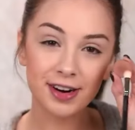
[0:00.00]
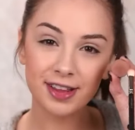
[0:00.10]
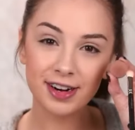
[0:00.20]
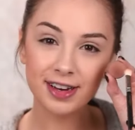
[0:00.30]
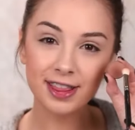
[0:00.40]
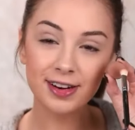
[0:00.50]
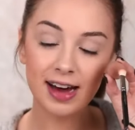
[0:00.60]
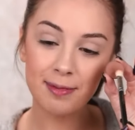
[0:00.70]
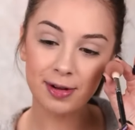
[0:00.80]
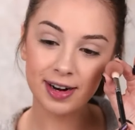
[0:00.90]
For the third look,
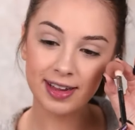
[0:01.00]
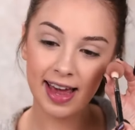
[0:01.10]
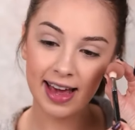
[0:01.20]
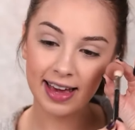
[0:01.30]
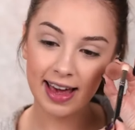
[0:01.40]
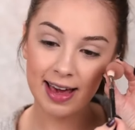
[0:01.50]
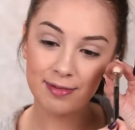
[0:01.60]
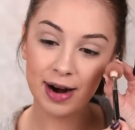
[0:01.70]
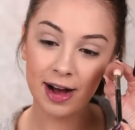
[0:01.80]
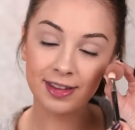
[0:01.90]
I'm gonna take
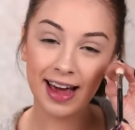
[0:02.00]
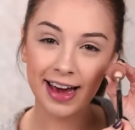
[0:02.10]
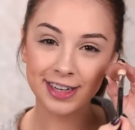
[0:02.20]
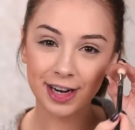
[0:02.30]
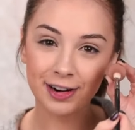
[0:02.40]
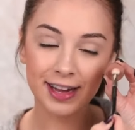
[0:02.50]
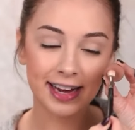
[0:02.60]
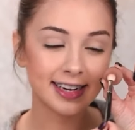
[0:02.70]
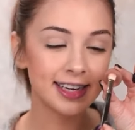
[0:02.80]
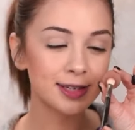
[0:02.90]
a brown eyeshadow like